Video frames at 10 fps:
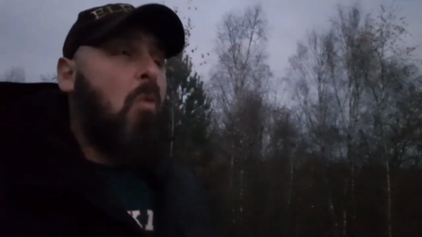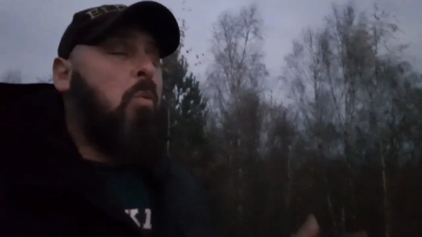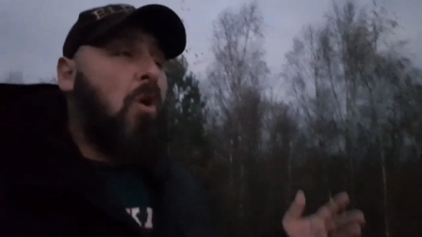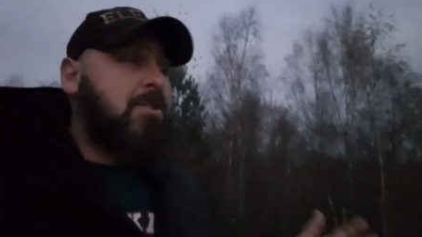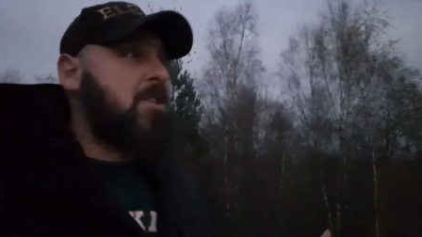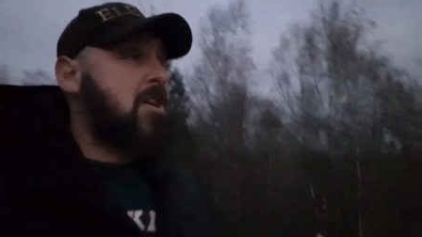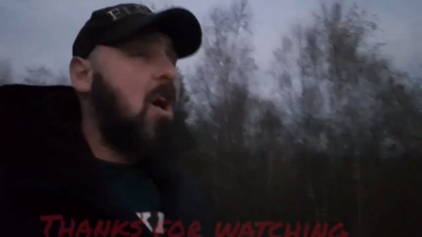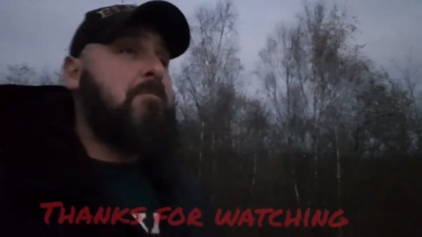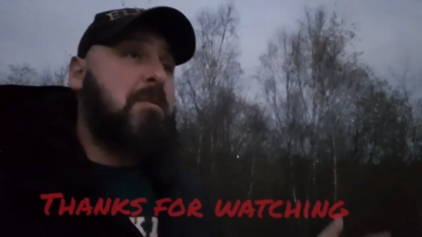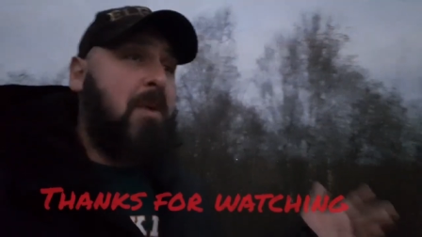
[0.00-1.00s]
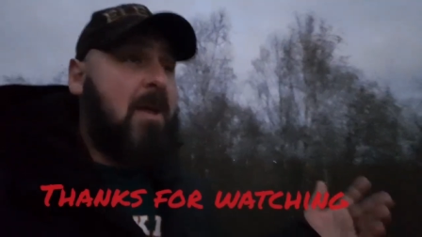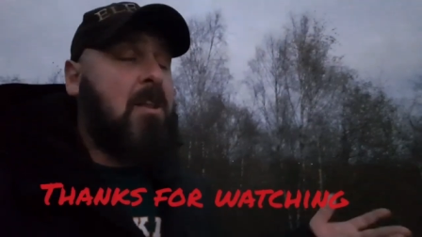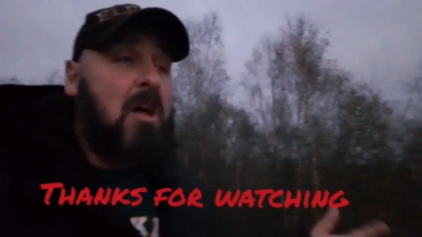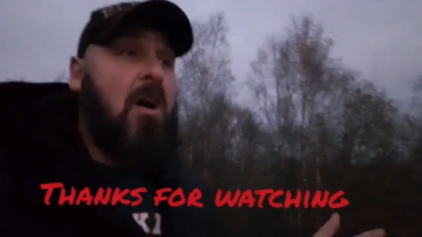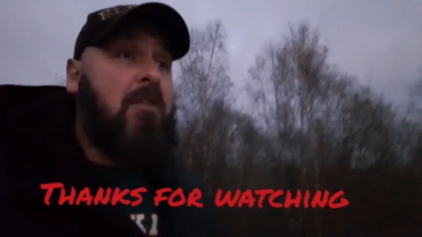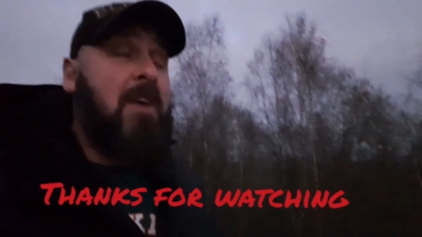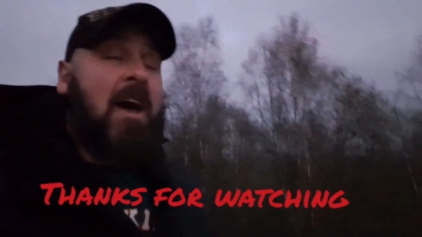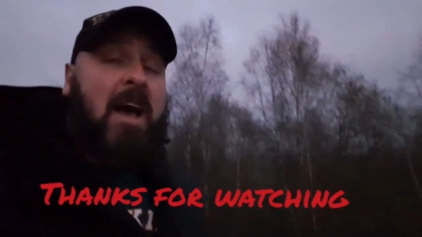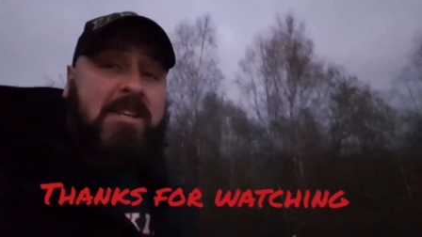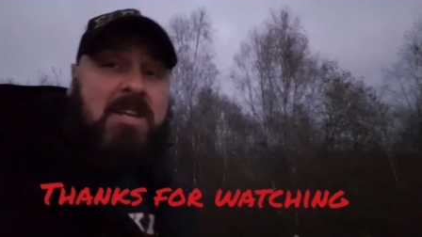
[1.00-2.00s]
What a time to be alive,
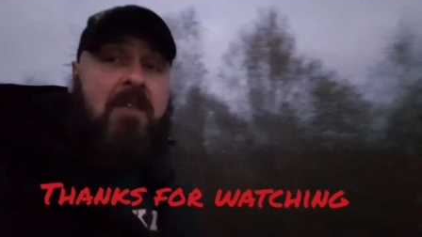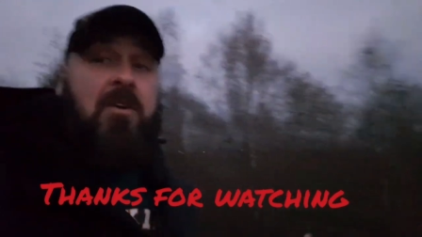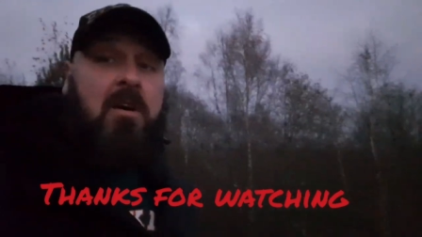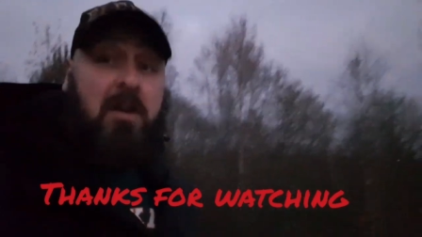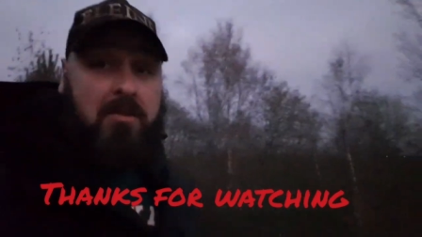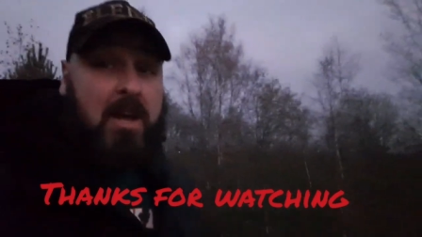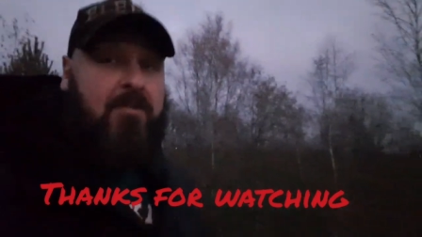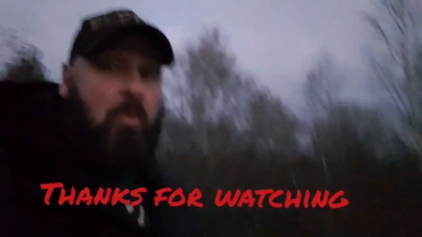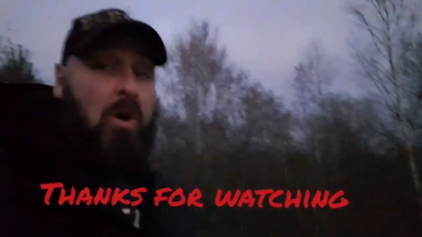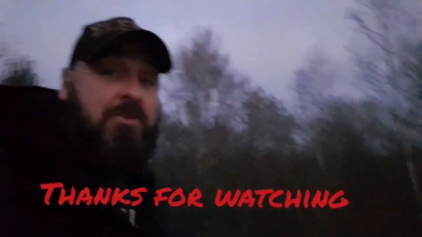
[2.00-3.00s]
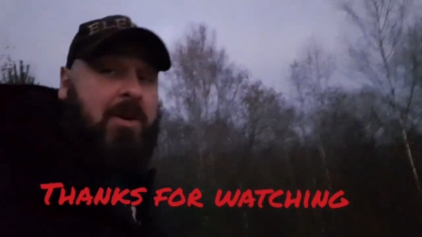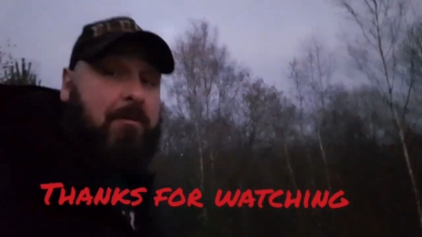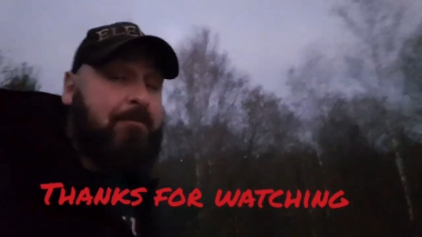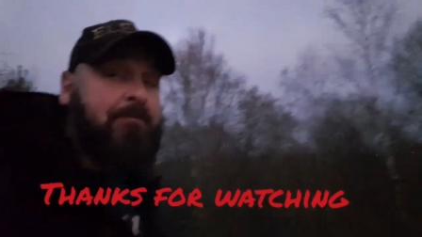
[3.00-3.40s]
as ever. Thanks for watching.